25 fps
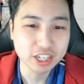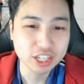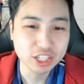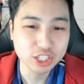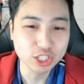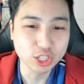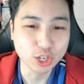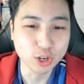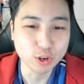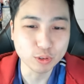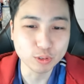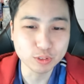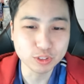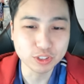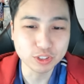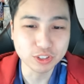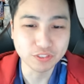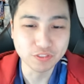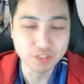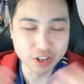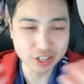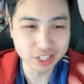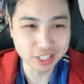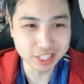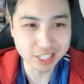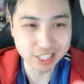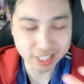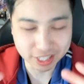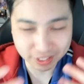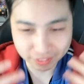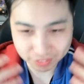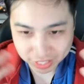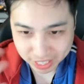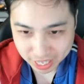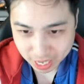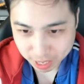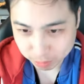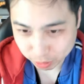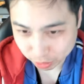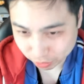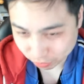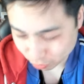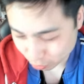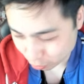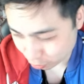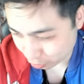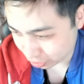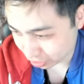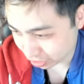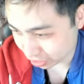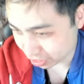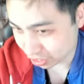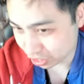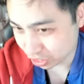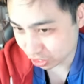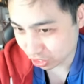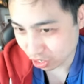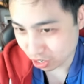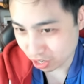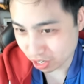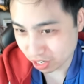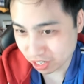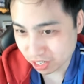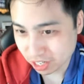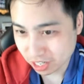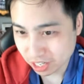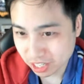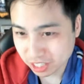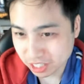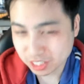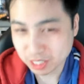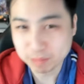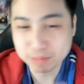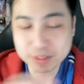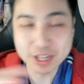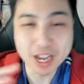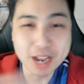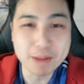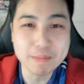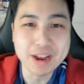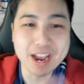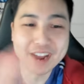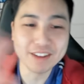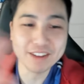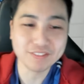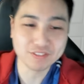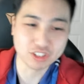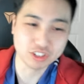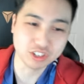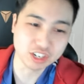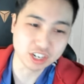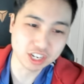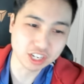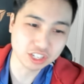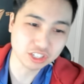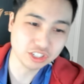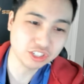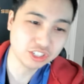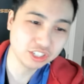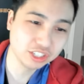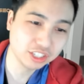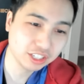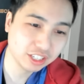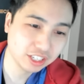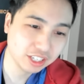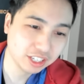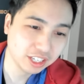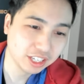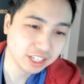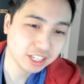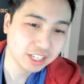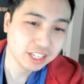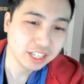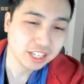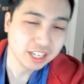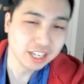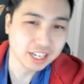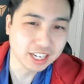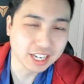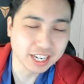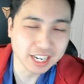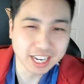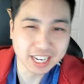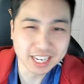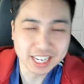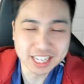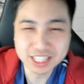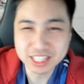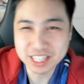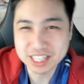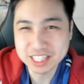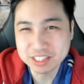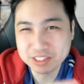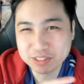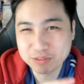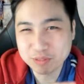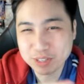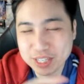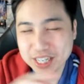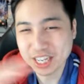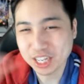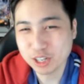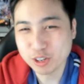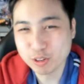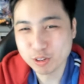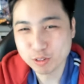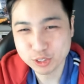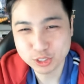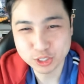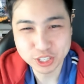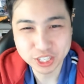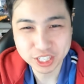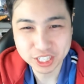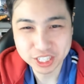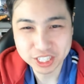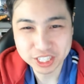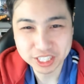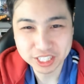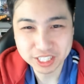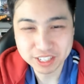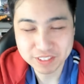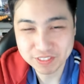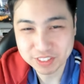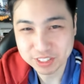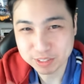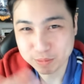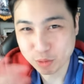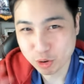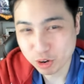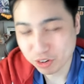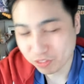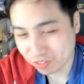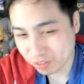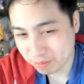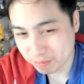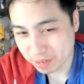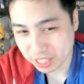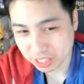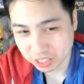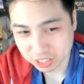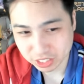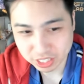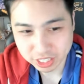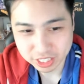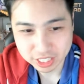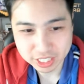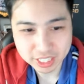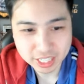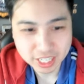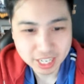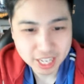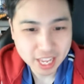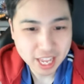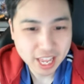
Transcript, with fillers: So the first season of Diablo 4 is gonna start sometime after launch. And then I guess that we get closer, they're gonna give us more information on it.